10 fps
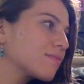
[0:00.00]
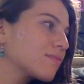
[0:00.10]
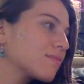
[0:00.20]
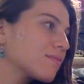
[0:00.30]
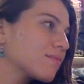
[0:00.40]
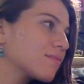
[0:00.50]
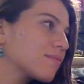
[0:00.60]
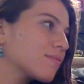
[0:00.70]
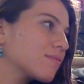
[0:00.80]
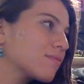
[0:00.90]

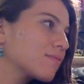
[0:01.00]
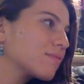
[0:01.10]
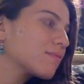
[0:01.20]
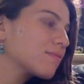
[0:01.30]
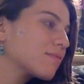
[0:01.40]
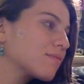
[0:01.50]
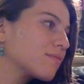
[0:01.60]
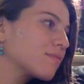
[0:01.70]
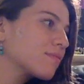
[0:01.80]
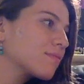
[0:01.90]

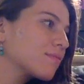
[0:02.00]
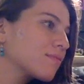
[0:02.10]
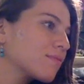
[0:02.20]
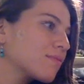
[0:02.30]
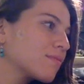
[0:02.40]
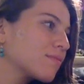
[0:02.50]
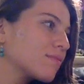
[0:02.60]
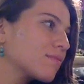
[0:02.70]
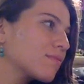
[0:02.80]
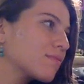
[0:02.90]

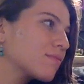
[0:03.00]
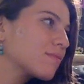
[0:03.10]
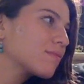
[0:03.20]
No words are spoken by the person on screen.